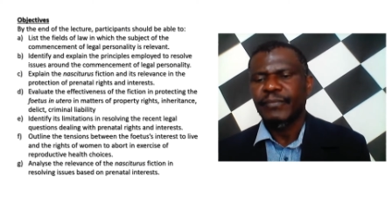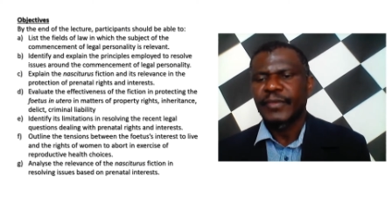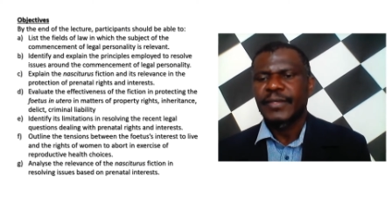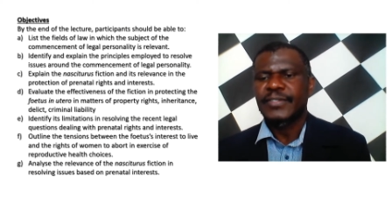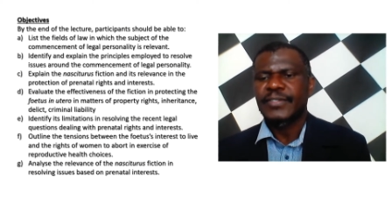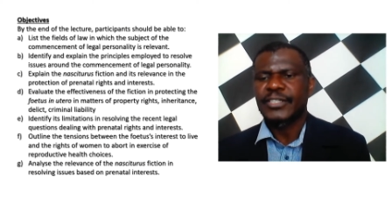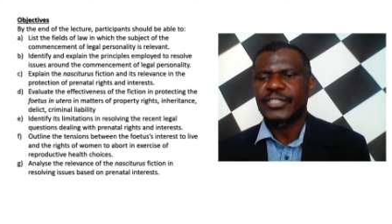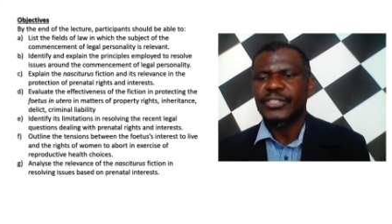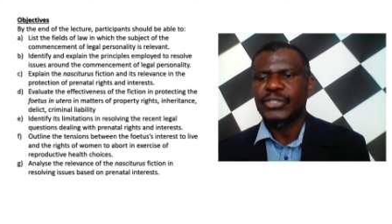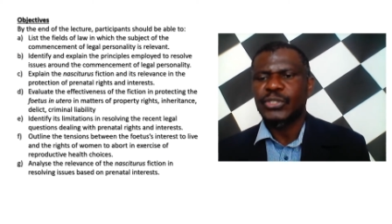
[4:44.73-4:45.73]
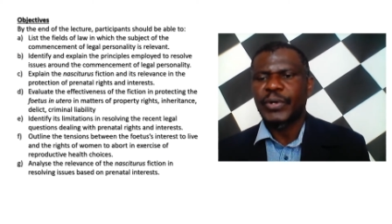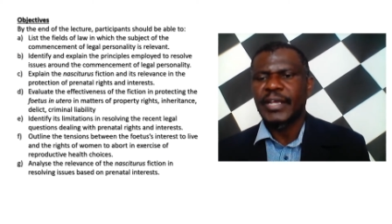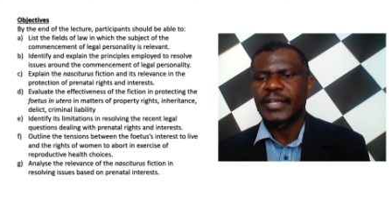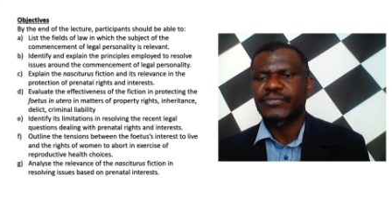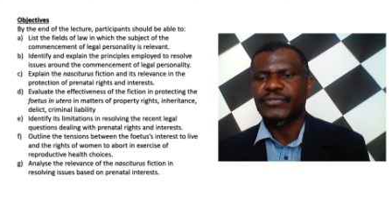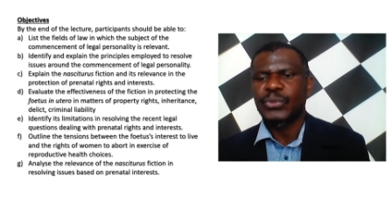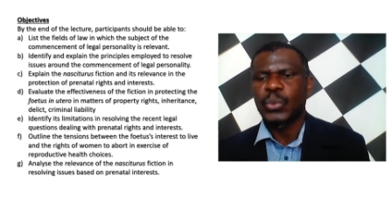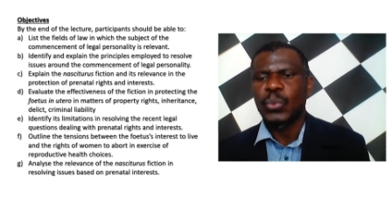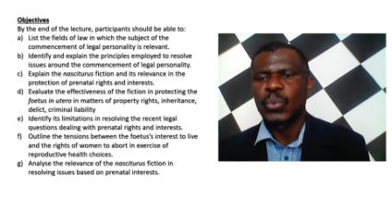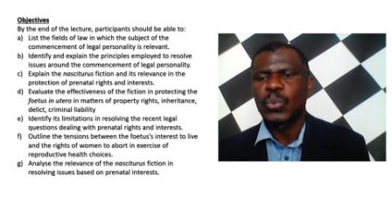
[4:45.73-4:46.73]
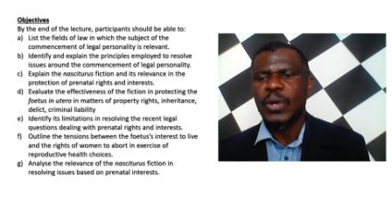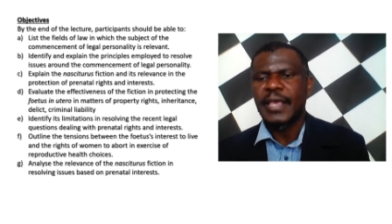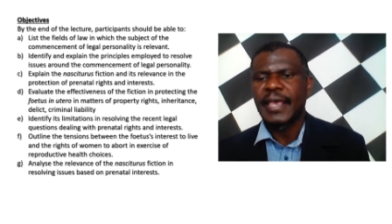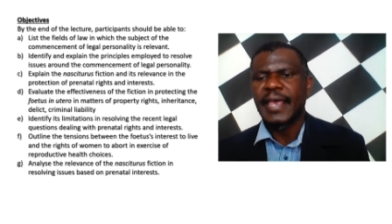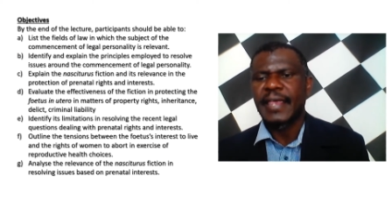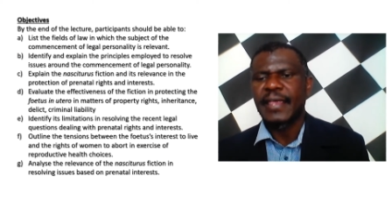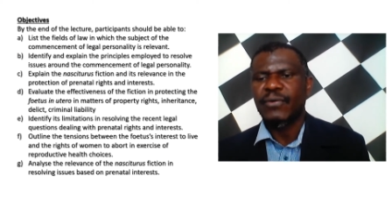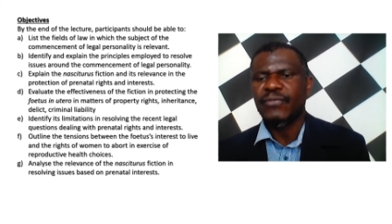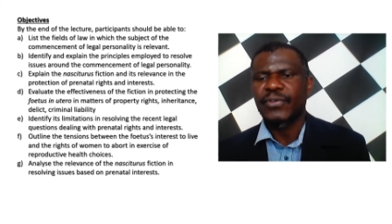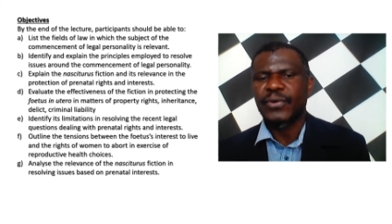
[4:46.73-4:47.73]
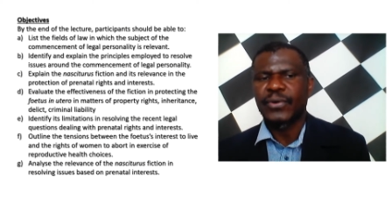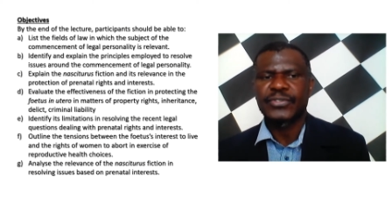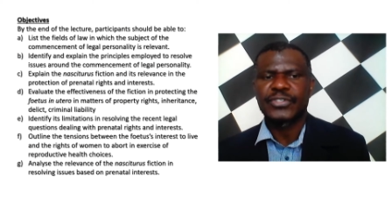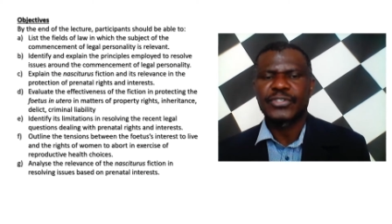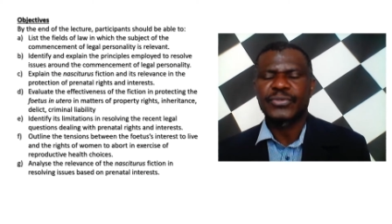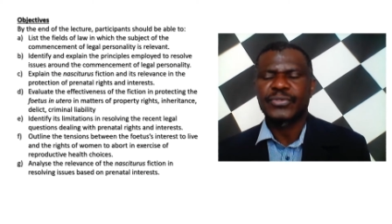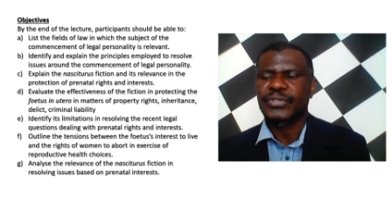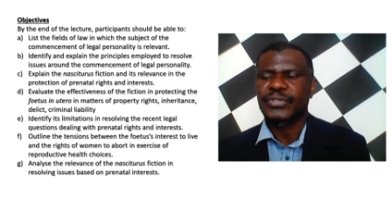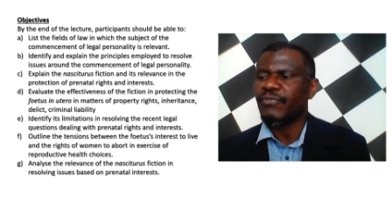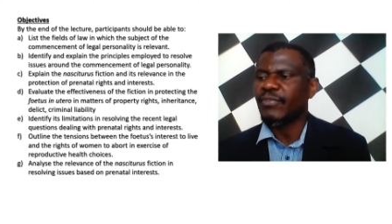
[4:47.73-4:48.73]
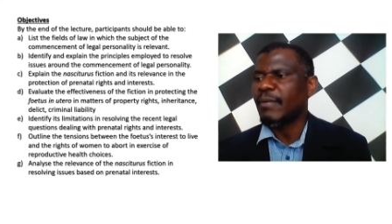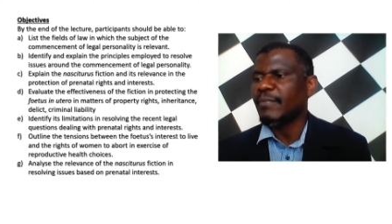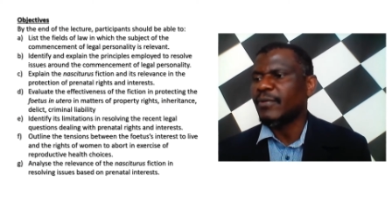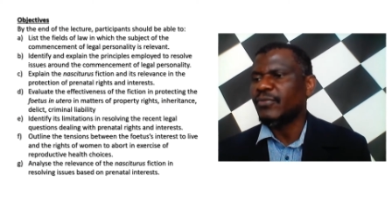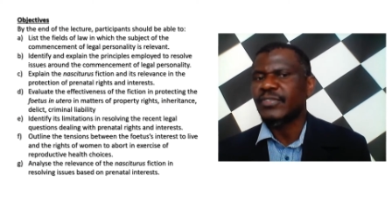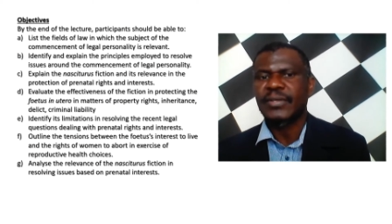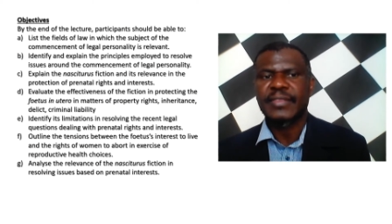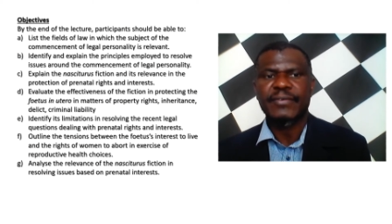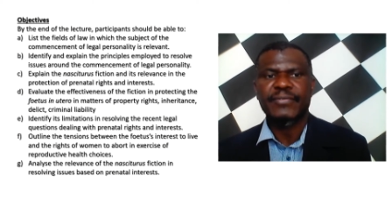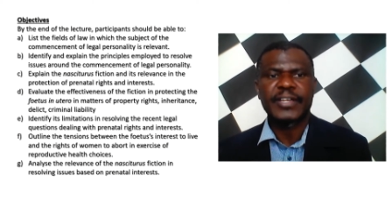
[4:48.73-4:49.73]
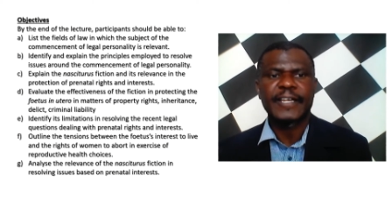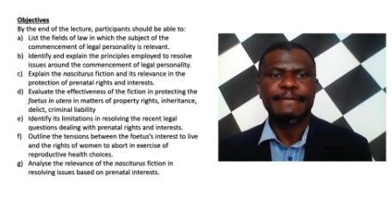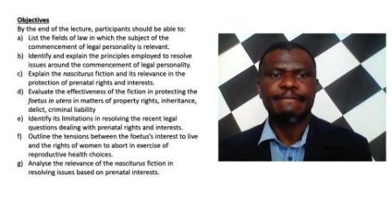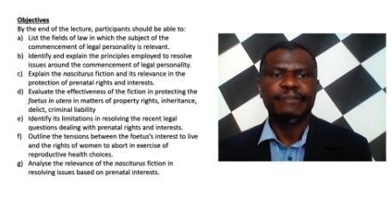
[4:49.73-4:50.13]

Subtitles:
Section 12(2)(a) of the Constitution of the Republic of South Africa,